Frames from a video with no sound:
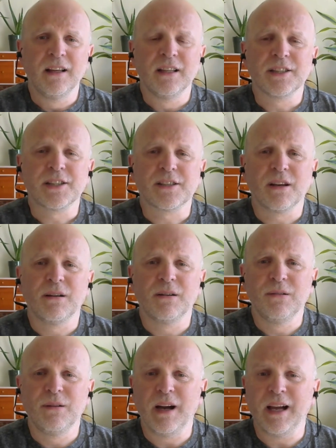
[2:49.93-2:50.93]

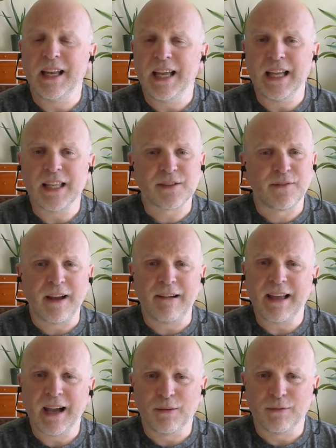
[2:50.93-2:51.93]
So it's
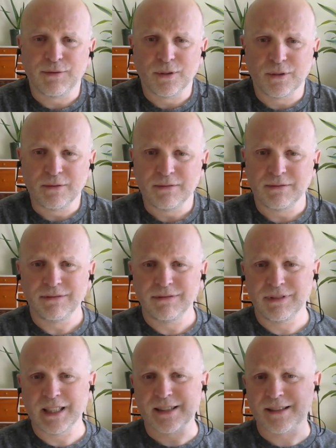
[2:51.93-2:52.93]
very helpful,
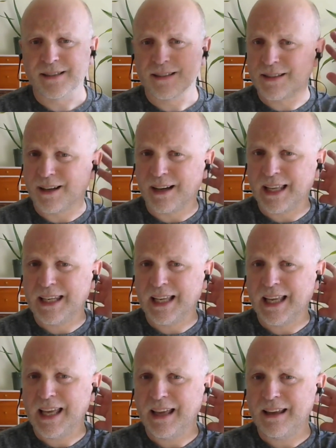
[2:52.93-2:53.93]
this tightening
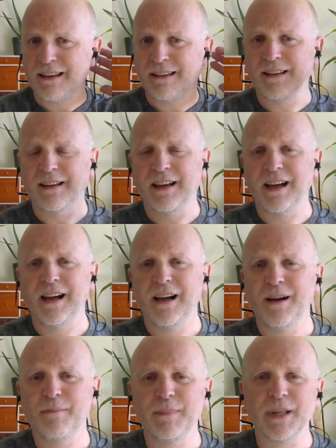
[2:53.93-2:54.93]
here,
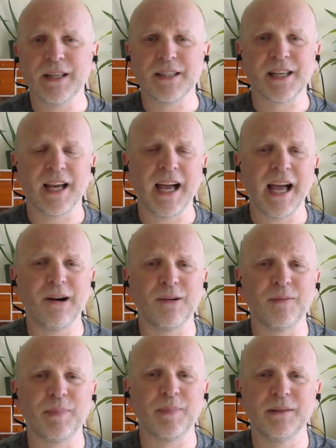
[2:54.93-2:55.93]
to
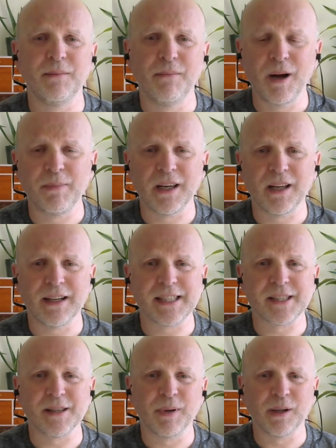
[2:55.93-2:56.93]
help
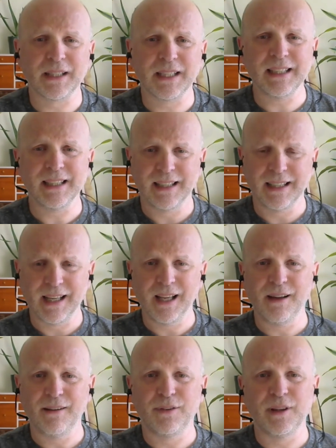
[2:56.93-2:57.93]
mobilize the body
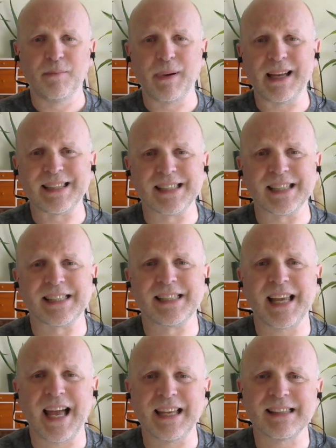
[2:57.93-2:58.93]
for the best
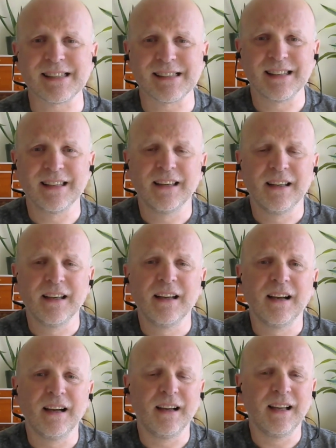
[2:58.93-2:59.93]
success
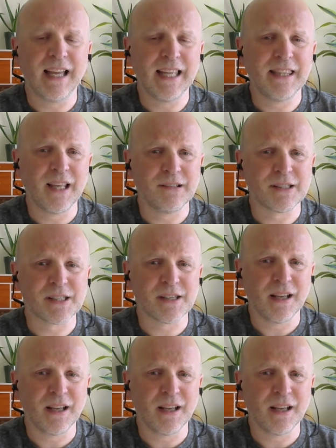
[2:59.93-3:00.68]
in those